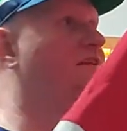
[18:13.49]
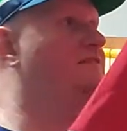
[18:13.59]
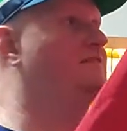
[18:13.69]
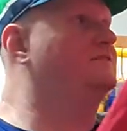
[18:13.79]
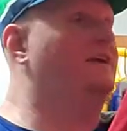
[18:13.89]

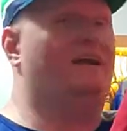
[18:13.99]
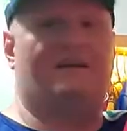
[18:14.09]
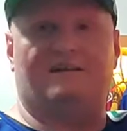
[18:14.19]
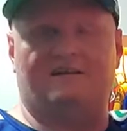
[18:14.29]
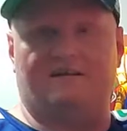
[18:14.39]
this is
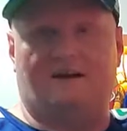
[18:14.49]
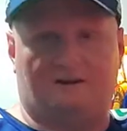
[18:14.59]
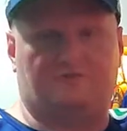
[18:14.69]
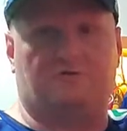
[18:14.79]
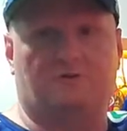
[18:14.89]
a
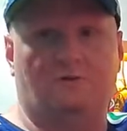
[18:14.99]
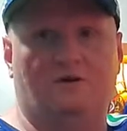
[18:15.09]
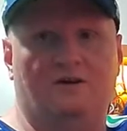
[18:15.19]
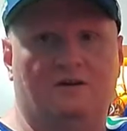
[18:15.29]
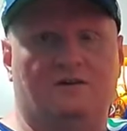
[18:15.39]
a
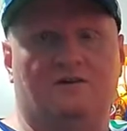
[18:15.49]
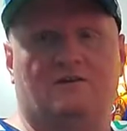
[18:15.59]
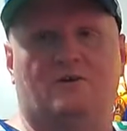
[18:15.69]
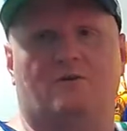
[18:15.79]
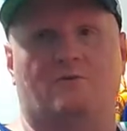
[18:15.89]
true
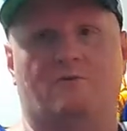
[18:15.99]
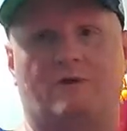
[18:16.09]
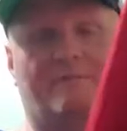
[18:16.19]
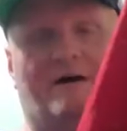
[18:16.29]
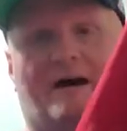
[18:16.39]

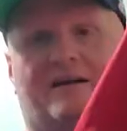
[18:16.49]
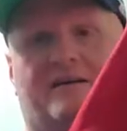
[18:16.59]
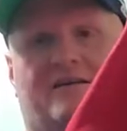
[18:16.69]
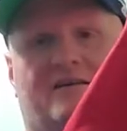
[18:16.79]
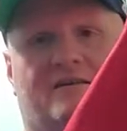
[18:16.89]
Reebok
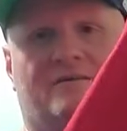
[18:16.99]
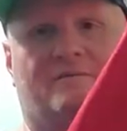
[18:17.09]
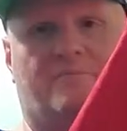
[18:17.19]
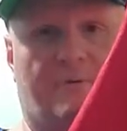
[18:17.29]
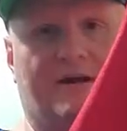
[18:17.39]

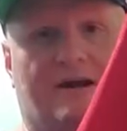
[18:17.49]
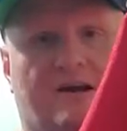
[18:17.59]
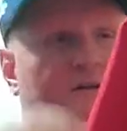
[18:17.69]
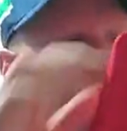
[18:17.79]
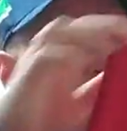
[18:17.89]
Premiere.